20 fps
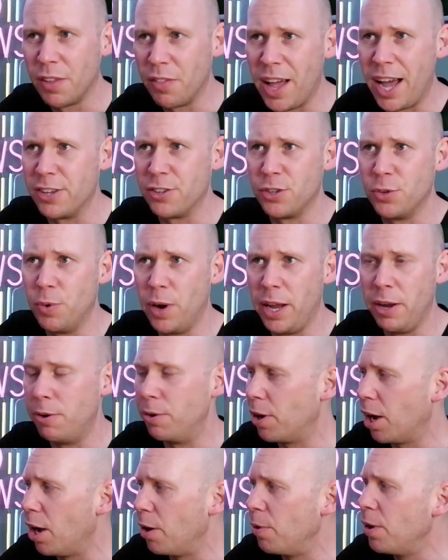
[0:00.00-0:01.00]
That's the way
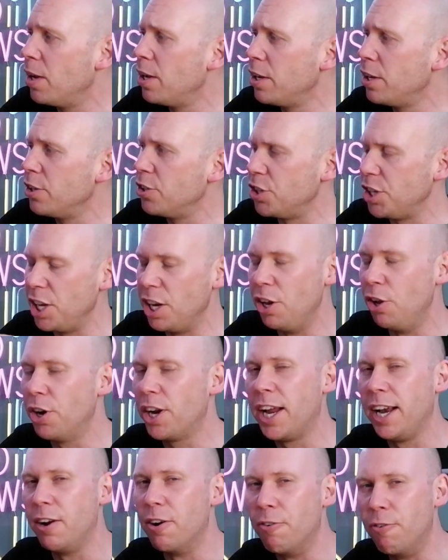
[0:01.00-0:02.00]
it'll go. So you're
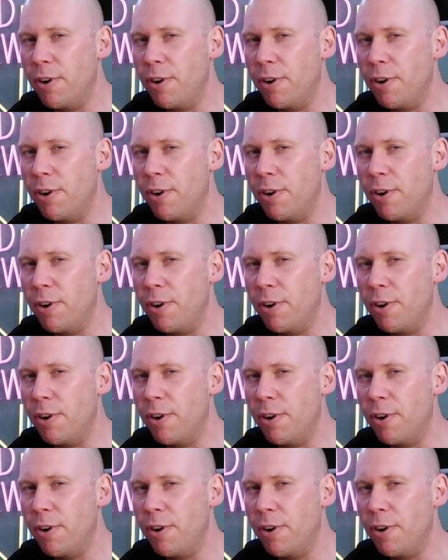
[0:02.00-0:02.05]
looking at